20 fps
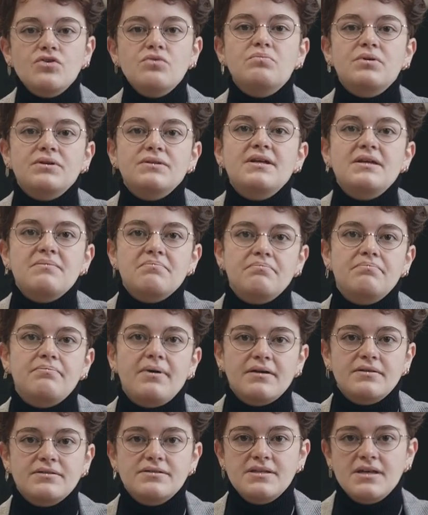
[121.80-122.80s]
urban
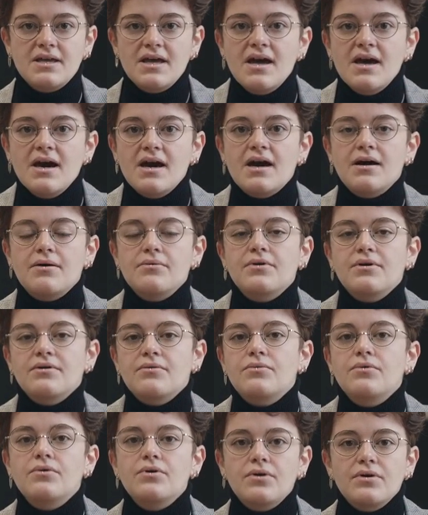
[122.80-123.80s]
impact our
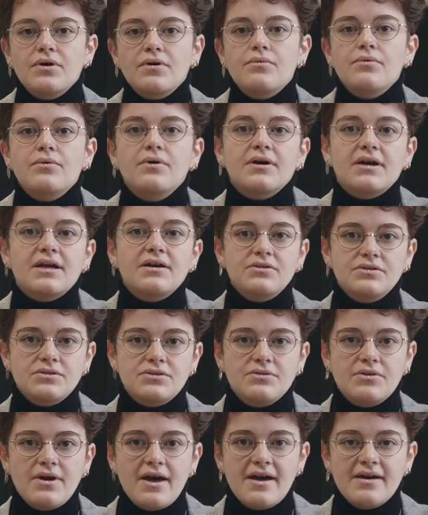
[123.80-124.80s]
work were going
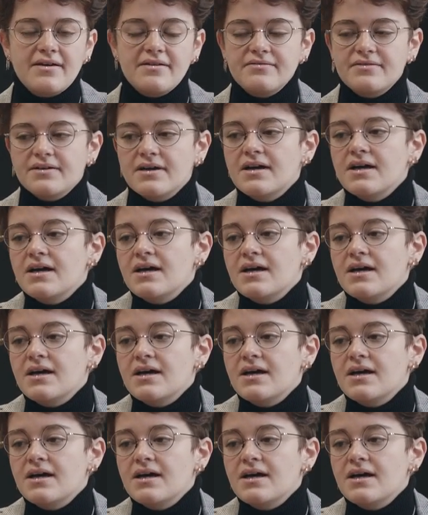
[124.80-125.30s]
to have.